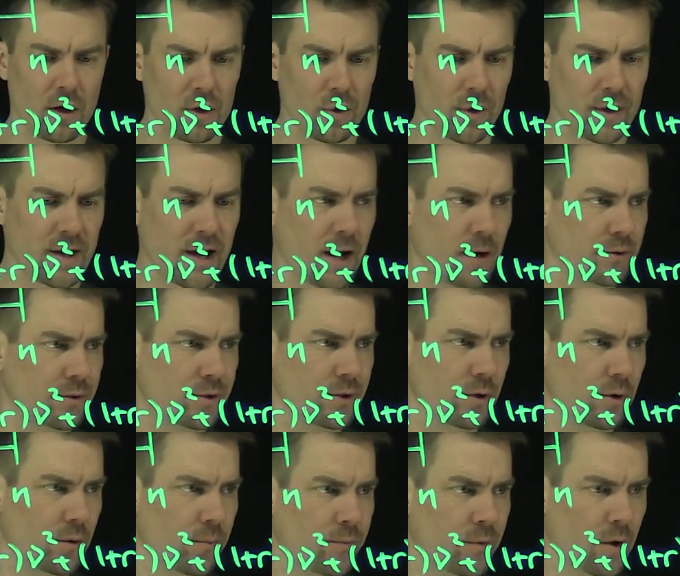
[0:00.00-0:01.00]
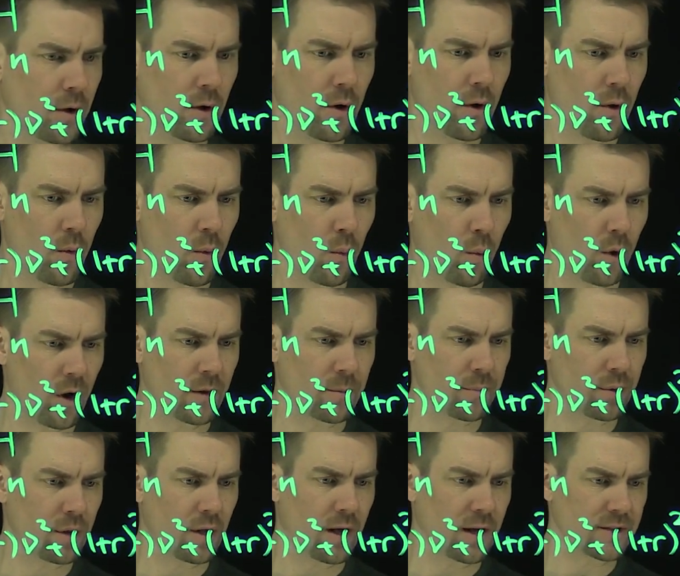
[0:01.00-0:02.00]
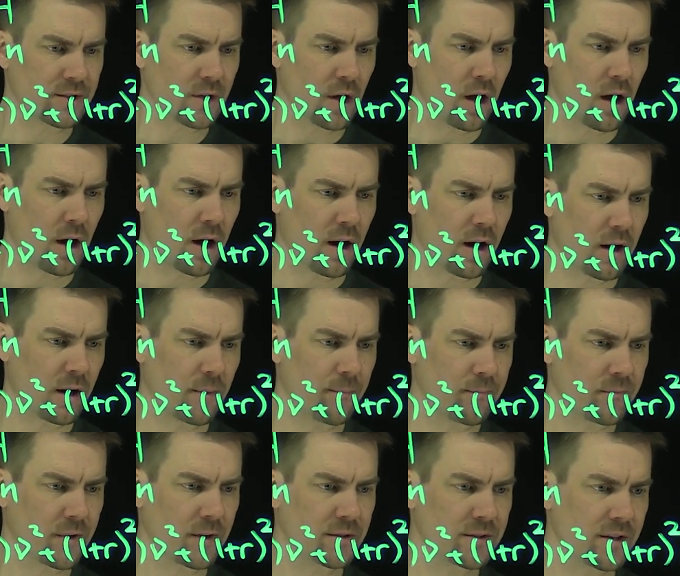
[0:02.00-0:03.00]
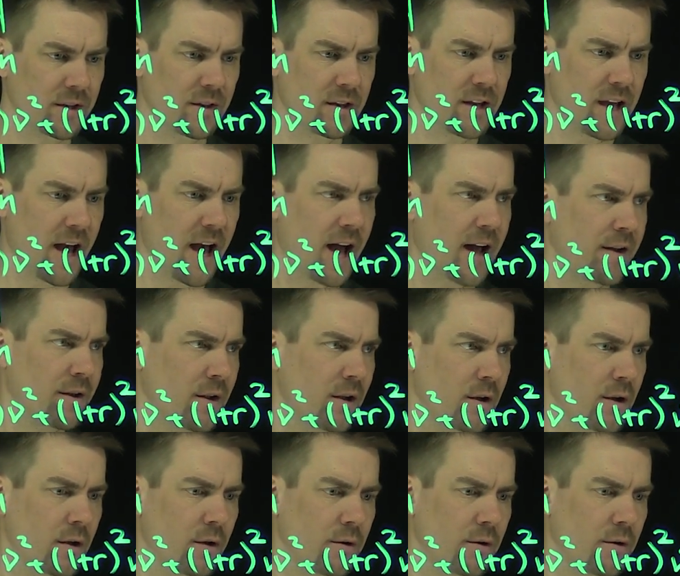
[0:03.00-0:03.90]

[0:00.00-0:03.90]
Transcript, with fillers: all the way down to 1 plus r to the n